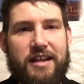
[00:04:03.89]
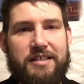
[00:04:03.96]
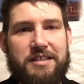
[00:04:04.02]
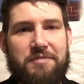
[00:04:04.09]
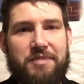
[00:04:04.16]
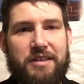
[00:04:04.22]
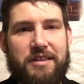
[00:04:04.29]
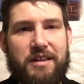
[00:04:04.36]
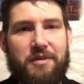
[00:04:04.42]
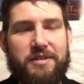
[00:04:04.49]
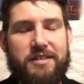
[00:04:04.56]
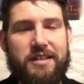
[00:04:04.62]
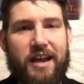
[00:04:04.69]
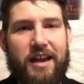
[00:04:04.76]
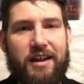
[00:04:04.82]
something that
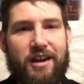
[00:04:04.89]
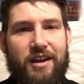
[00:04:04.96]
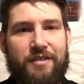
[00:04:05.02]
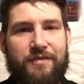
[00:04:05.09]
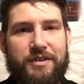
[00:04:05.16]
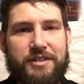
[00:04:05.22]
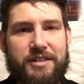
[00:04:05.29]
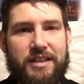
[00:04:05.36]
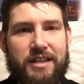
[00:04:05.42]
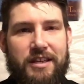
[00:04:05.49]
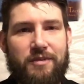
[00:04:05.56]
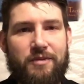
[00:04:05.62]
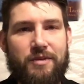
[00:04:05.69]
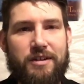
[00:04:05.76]
was kind of unforeseen,